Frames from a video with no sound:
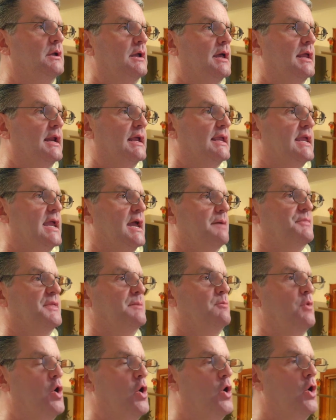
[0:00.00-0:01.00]
and I kept
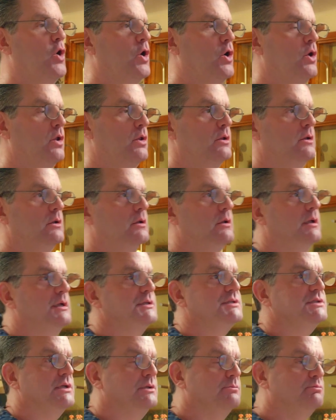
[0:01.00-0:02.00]
them all.
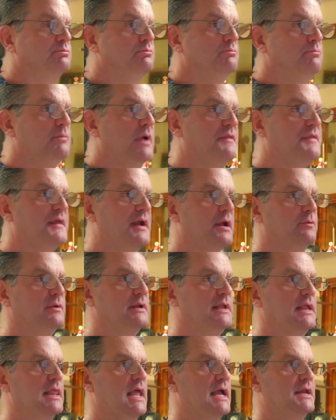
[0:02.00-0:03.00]
That's a method I
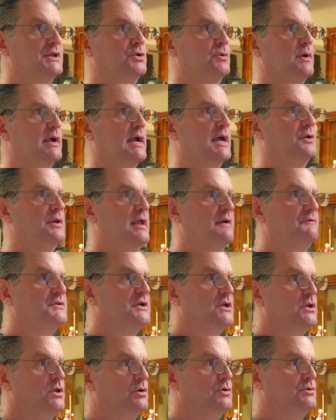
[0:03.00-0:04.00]
really like doing. I don't have
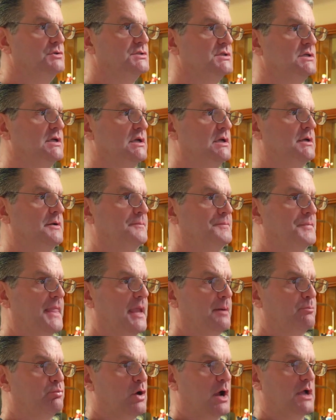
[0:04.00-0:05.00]
to close
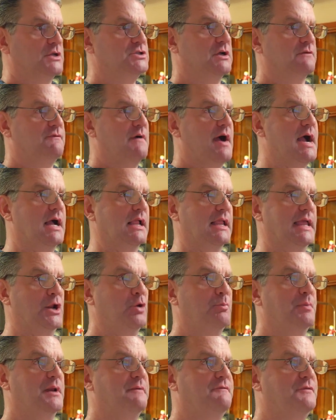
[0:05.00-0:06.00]
a project file and
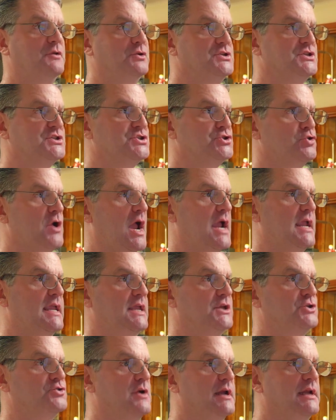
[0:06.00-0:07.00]
open it. If they're just
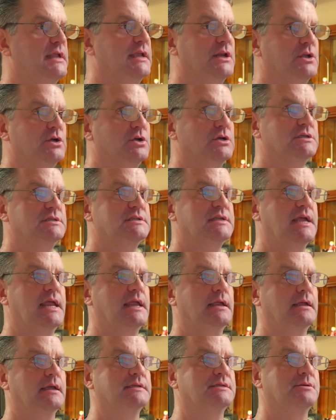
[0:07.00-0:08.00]
tracking and trying to get a good
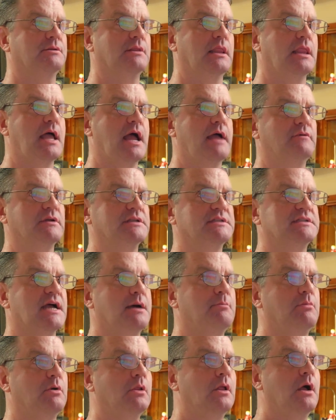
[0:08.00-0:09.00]
take as a live
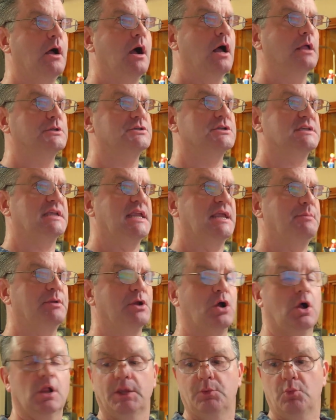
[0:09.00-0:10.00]
ensemble, I'll just keep
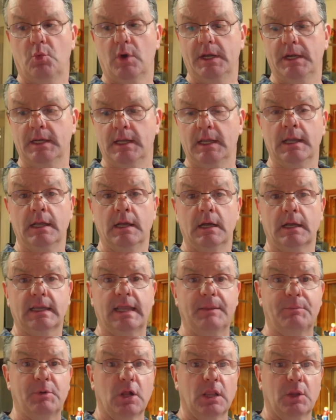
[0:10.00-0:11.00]
it all in
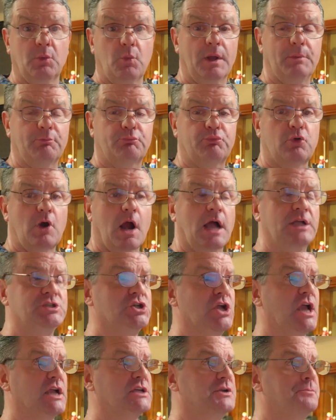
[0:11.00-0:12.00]
one
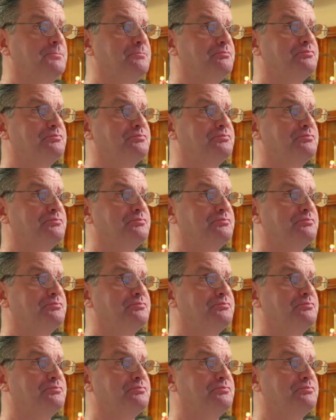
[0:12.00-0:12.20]
project,